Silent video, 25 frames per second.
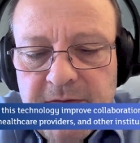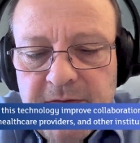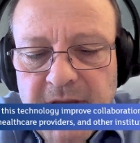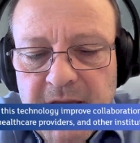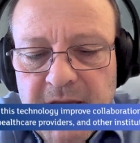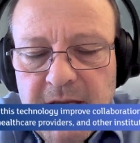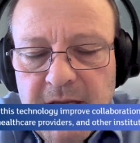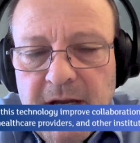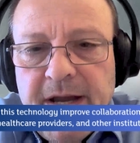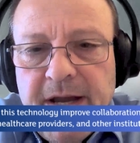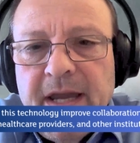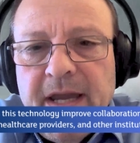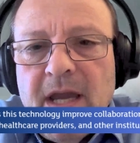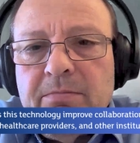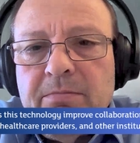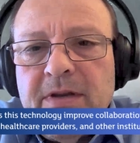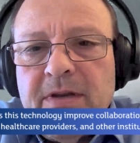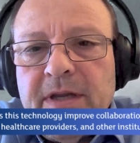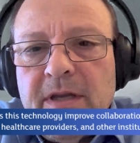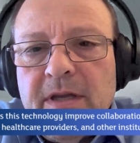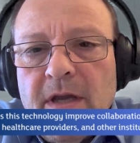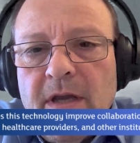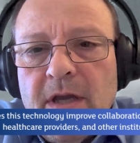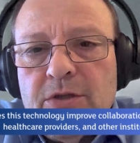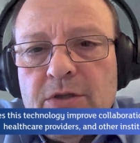AI
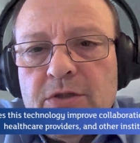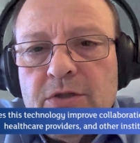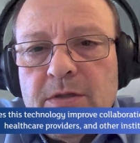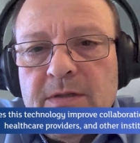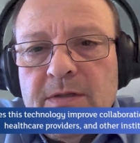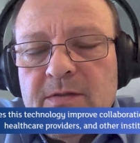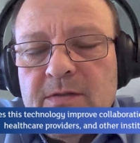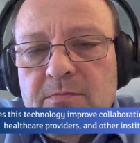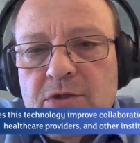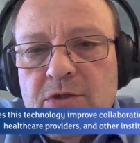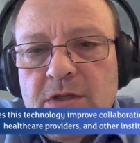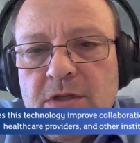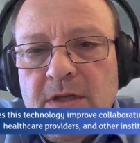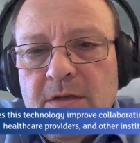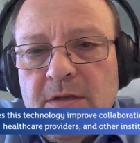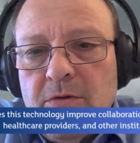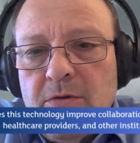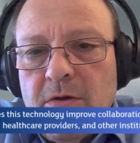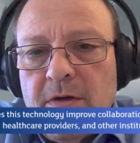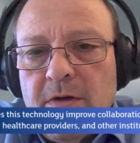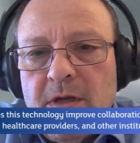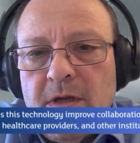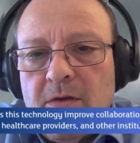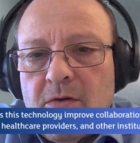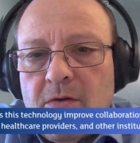applications, machine
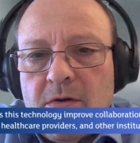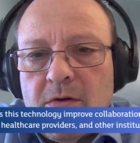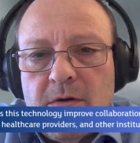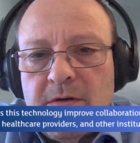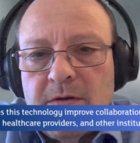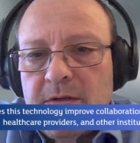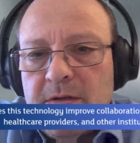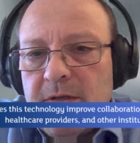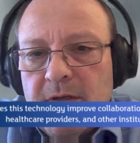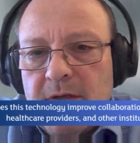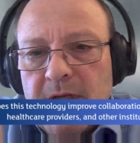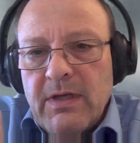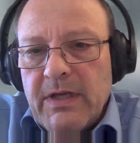learning, or